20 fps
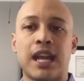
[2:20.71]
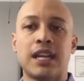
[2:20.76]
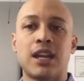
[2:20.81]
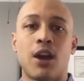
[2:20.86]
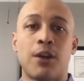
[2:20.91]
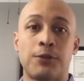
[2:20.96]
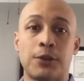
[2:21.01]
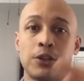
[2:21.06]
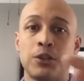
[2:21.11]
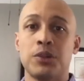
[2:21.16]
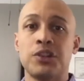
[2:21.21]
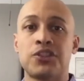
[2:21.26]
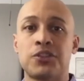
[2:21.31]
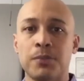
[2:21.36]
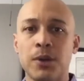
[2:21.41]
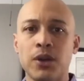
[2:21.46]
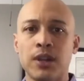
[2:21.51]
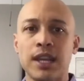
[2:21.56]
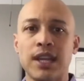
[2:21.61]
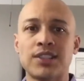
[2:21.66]
Now, if you're doing
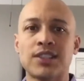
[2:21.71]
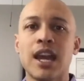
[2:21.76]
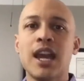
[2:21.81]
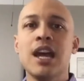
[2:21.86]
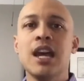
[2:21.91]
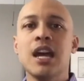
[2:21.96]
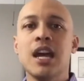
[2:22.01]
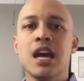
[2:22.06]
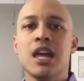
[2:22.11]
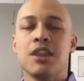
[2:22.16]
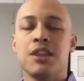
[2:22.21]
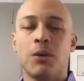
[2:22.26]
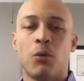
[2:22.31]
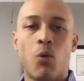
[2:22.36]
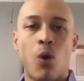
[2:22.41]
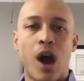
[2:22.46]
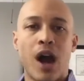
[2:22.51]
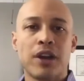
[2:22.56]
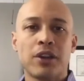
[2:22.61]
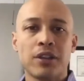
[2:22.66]
smoothies, the
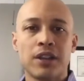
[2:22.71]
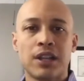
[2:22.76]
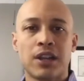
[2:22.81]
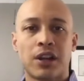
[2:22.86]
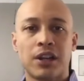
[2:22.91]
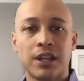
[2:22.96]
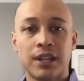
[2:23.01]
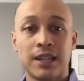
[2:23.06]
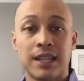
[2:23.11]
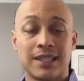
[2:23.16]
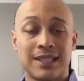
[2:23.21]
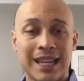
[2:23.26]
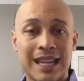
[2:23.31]
water that's